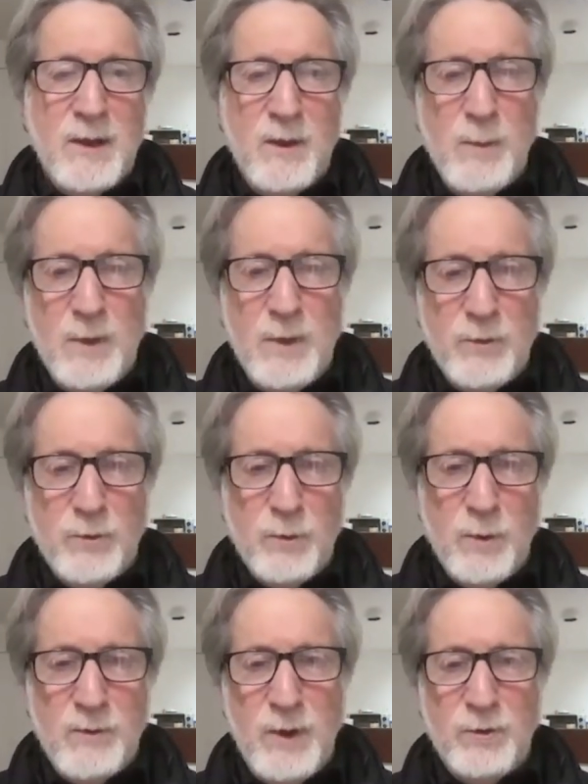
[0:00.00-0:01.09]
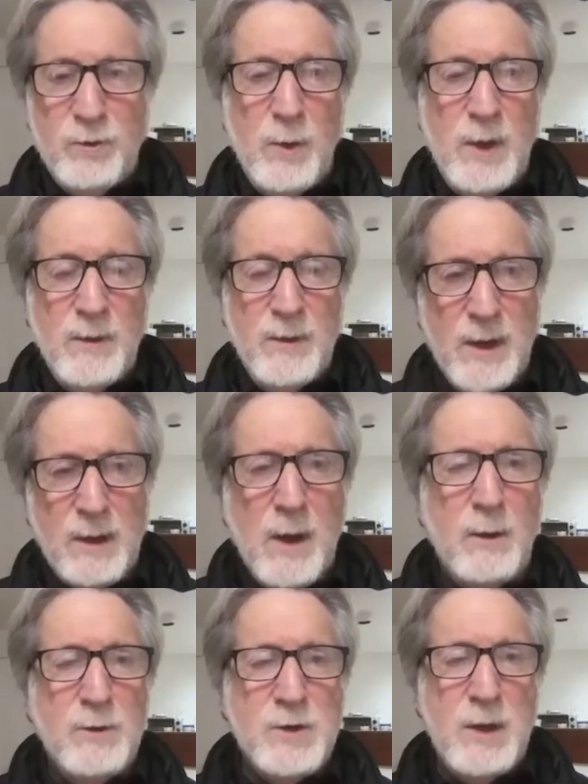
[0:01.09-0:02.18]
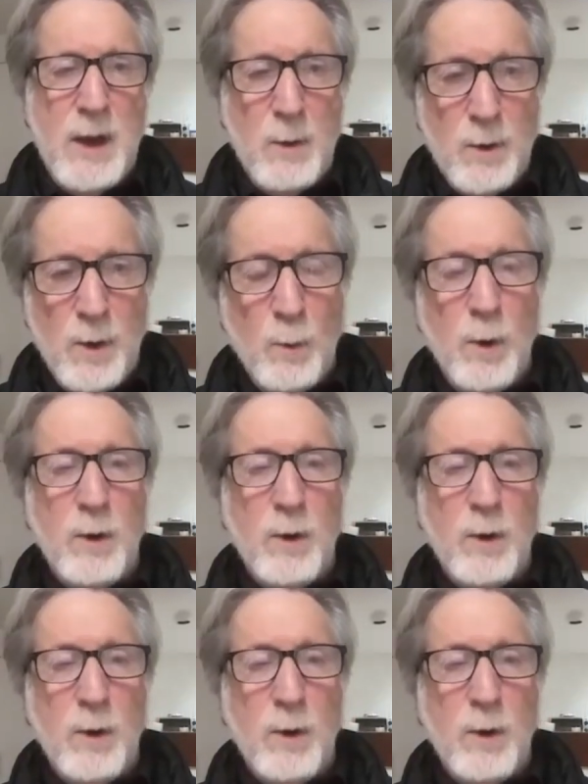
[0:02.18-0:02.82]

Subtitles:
give me the sort of history and the technology and how it all works.